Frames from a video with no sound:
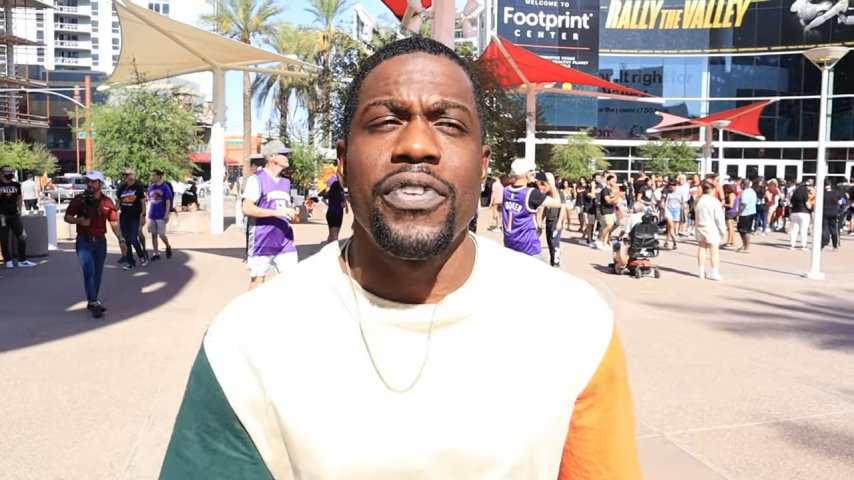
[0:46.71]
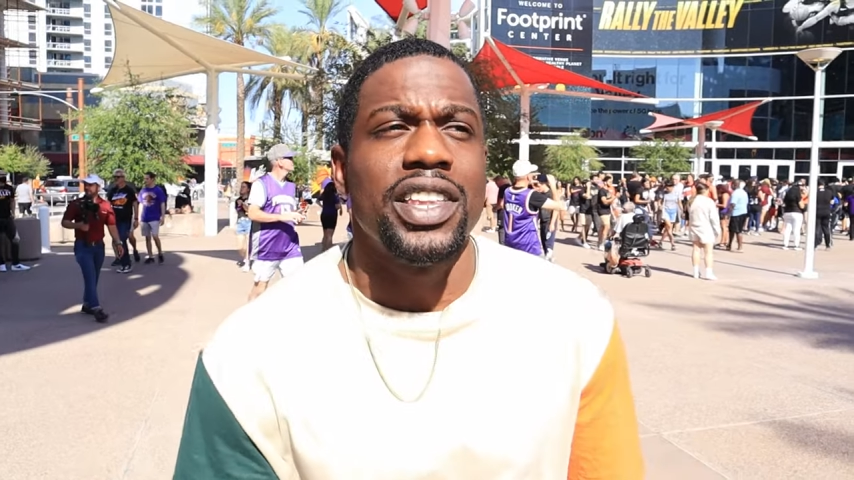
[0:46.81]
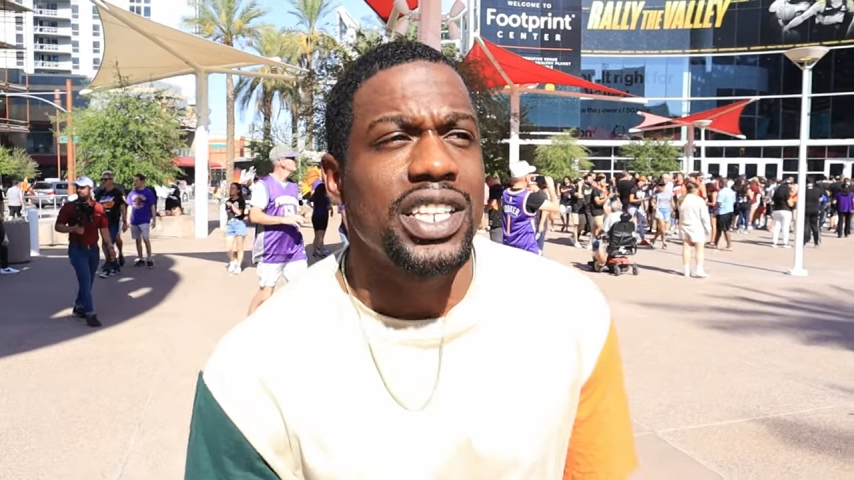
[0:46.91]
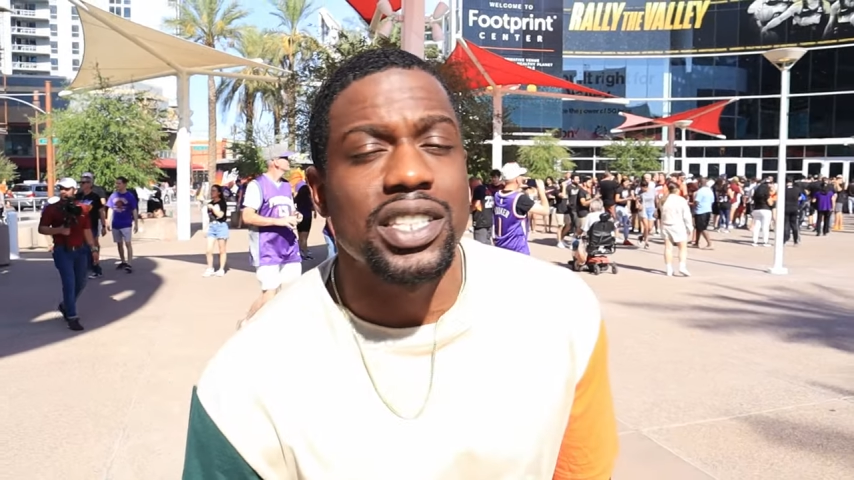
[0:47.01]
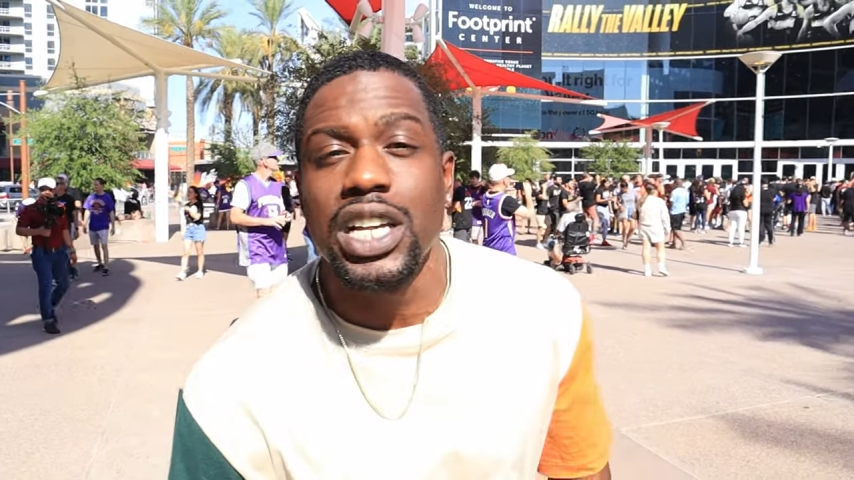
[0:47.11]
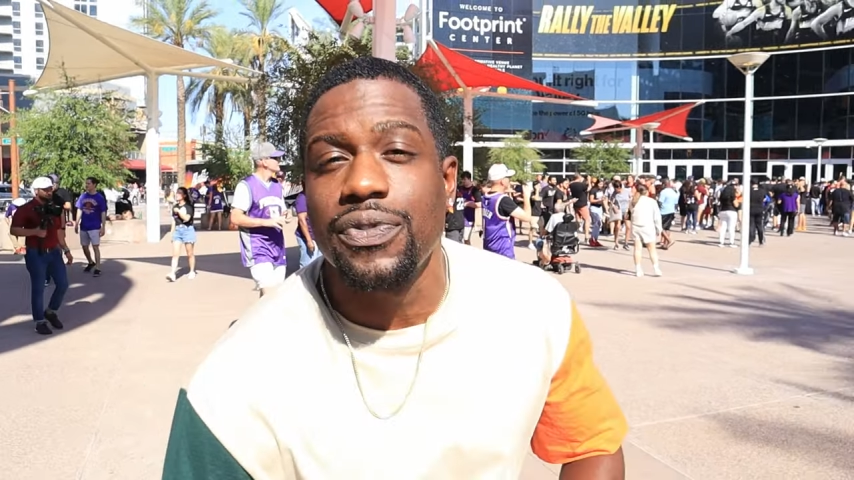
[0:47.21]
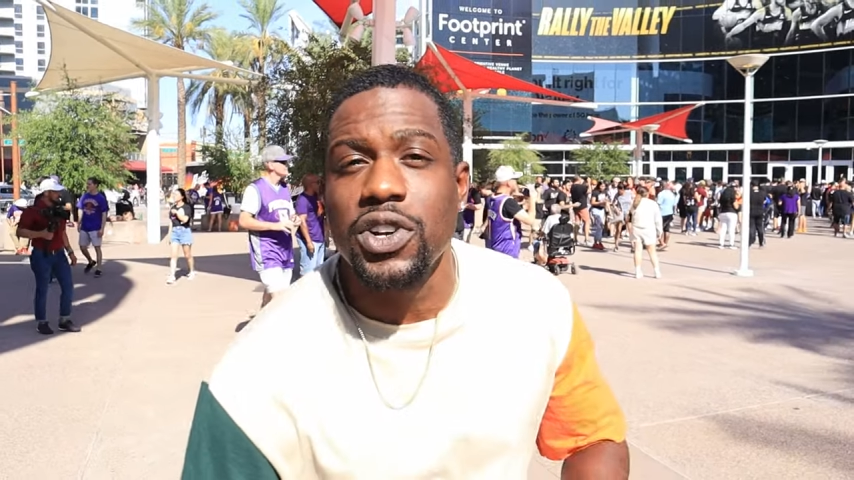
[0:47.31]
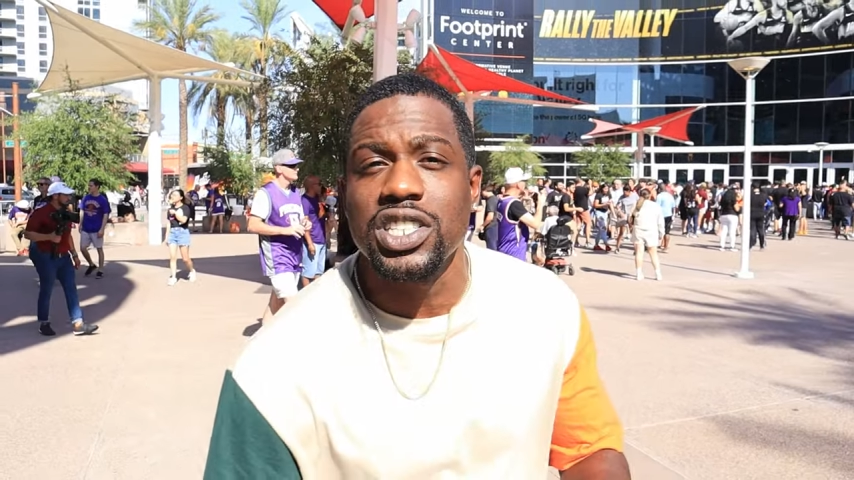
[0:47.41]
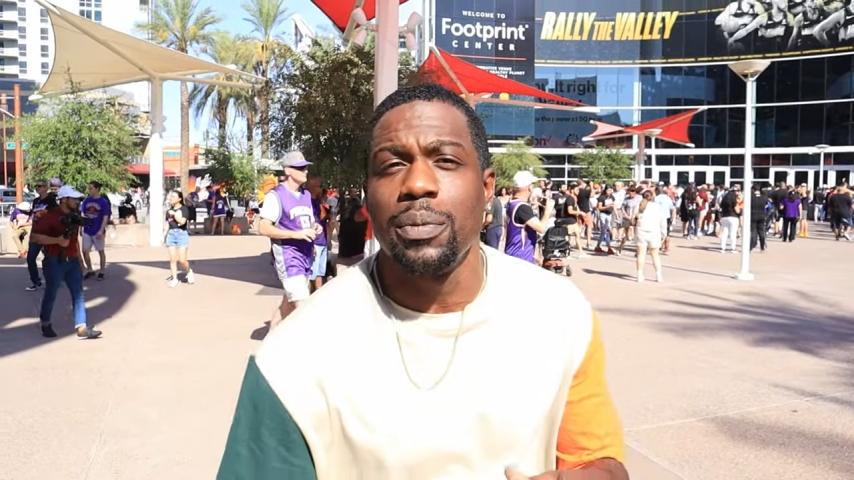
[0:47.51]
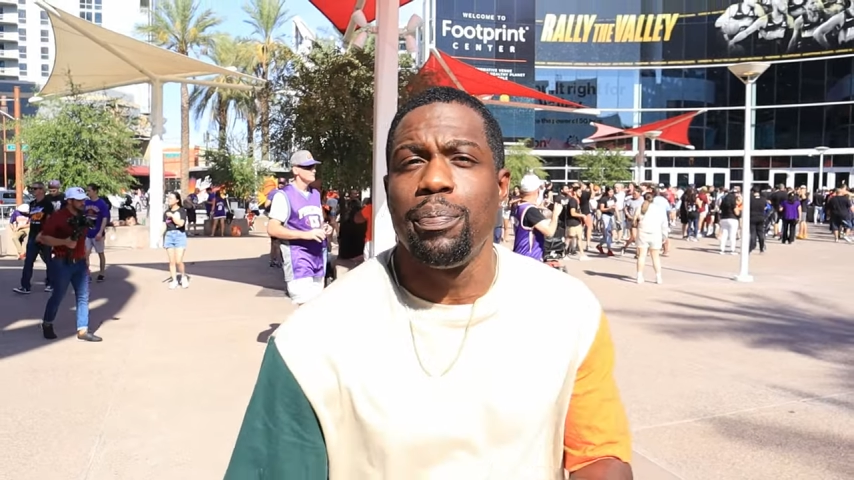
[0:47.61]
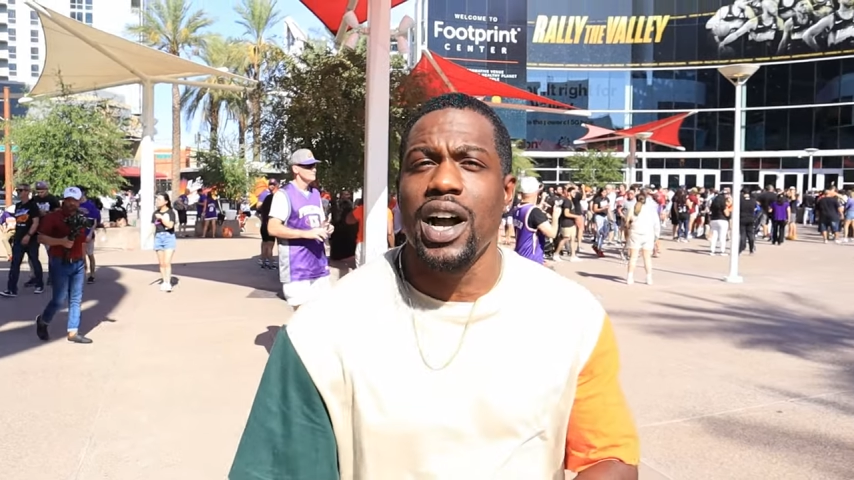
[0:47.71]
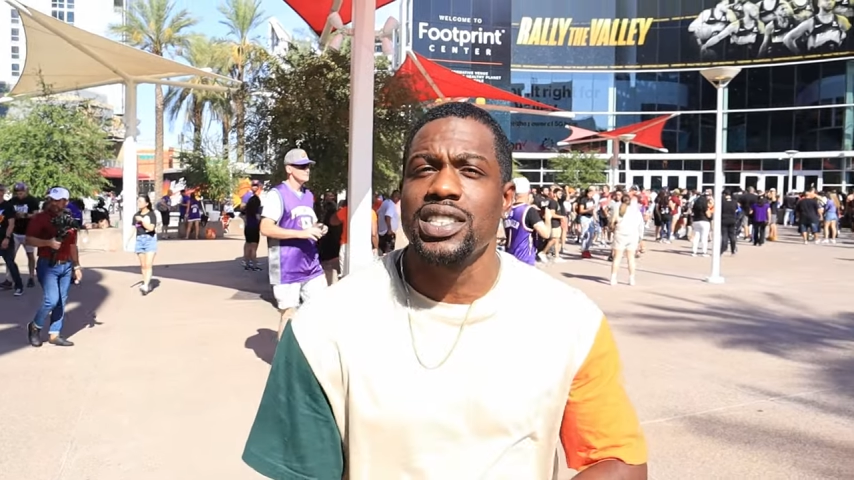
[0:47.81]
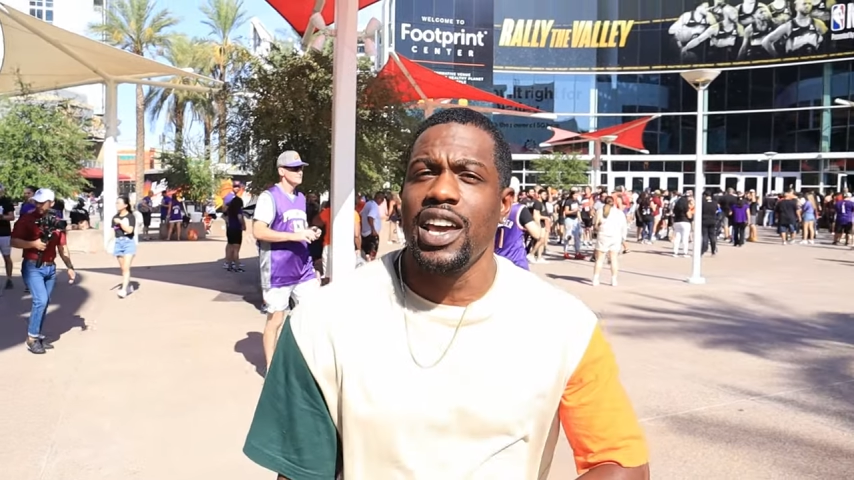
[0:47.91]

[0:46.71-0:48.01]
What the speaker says: Phoenix Suns versus the Bucks